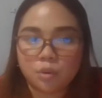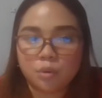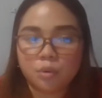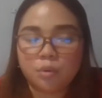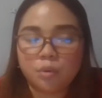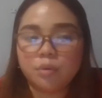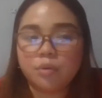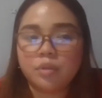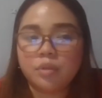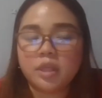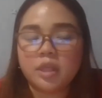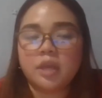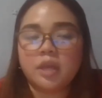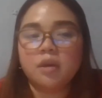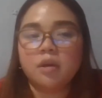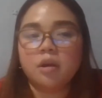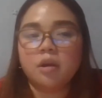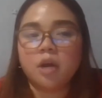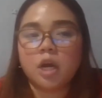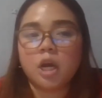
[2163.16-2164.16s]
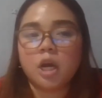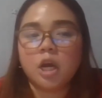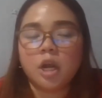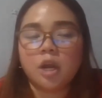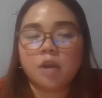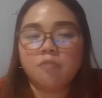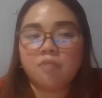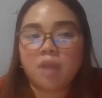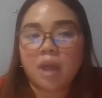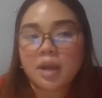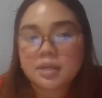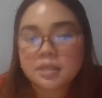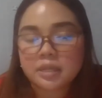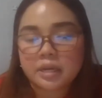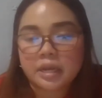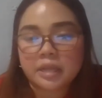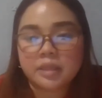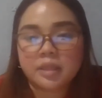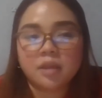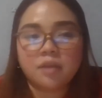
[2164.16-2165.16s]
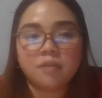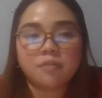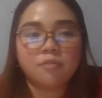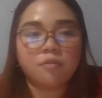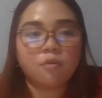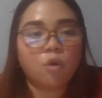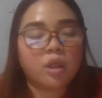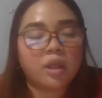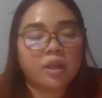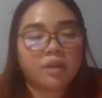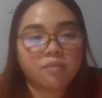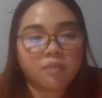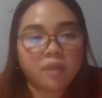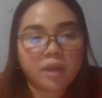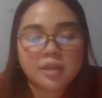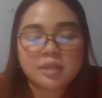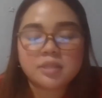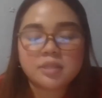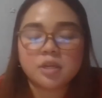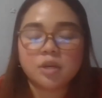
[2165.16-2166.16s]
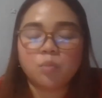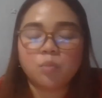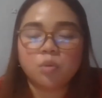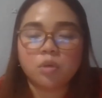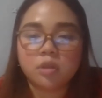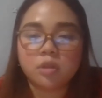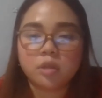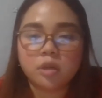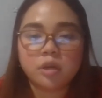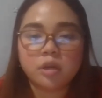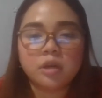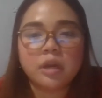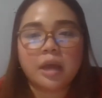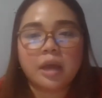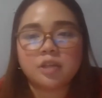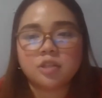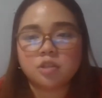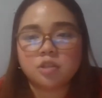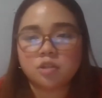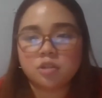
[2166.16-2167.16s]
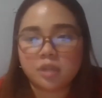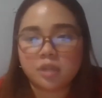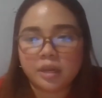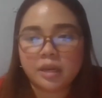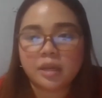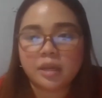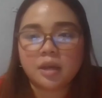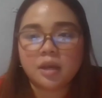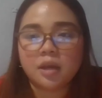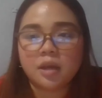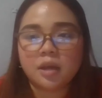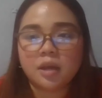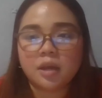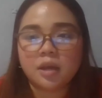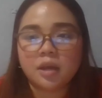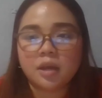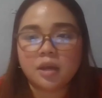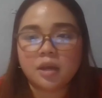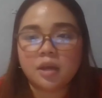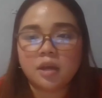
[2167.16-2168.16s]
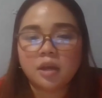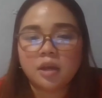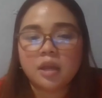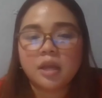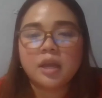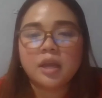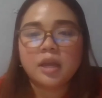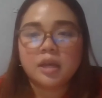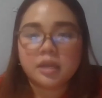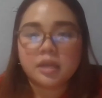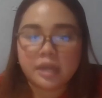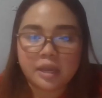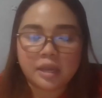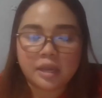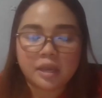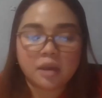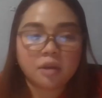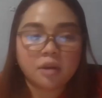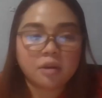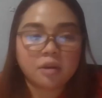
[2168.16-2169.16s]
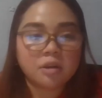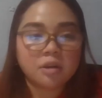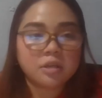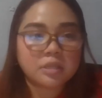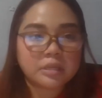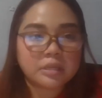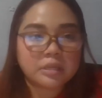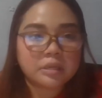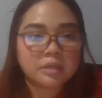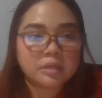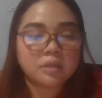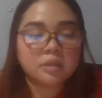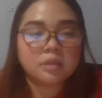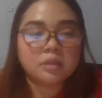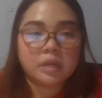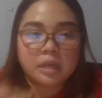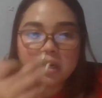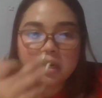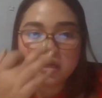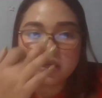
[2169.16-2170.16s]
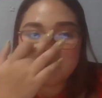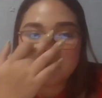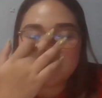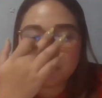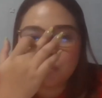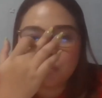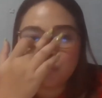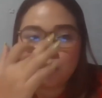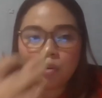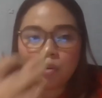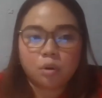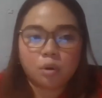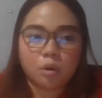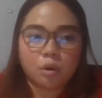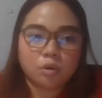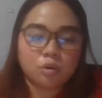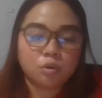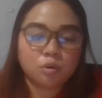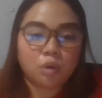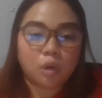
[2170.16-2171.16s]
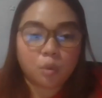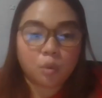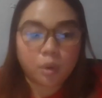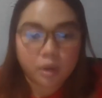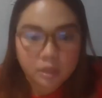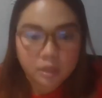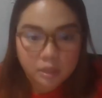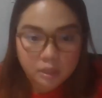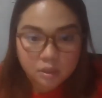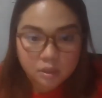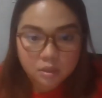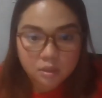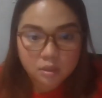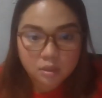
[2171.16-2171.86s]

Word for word: though they are vaccinated for like Pfizer, Moderna, AstraZeneca, they are still needed to do a quarantine.